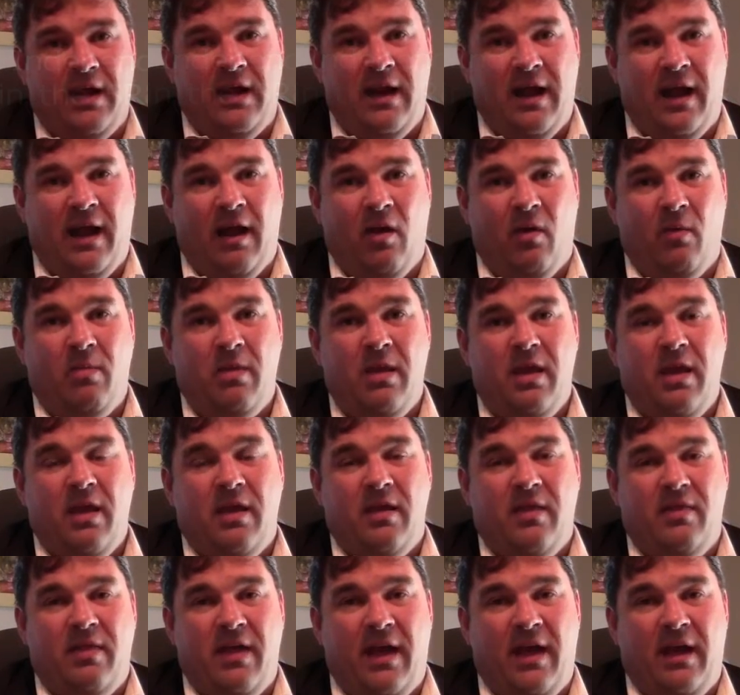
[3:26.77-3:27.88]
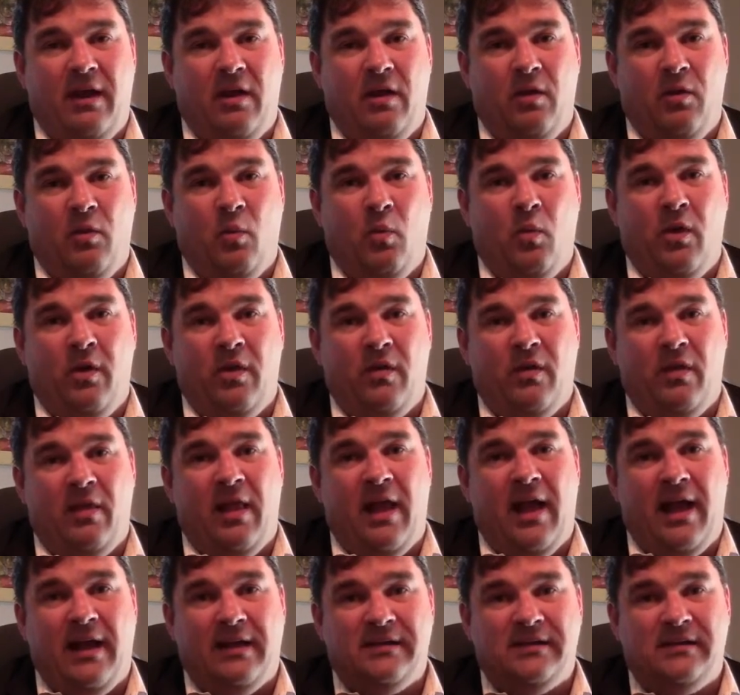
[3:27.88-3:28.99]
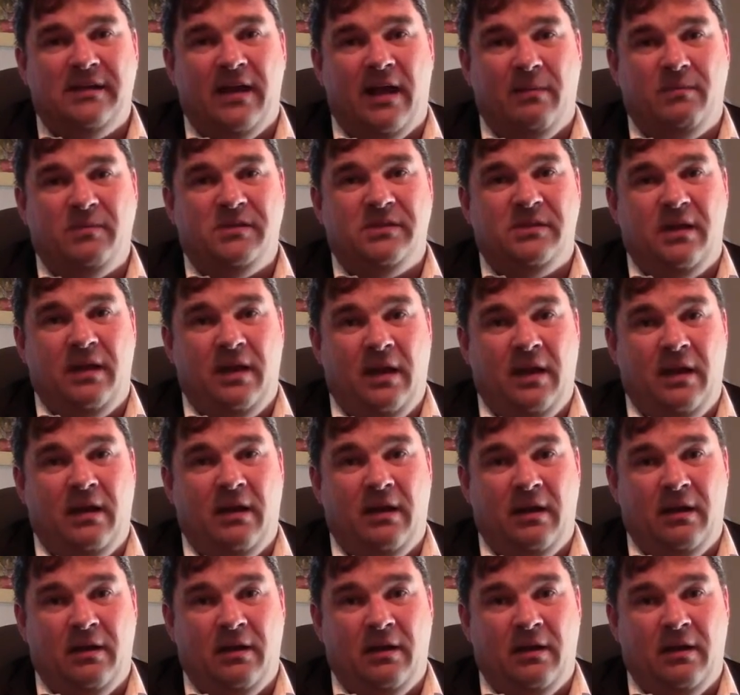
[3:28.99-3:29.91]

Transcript: now that one of the last steps in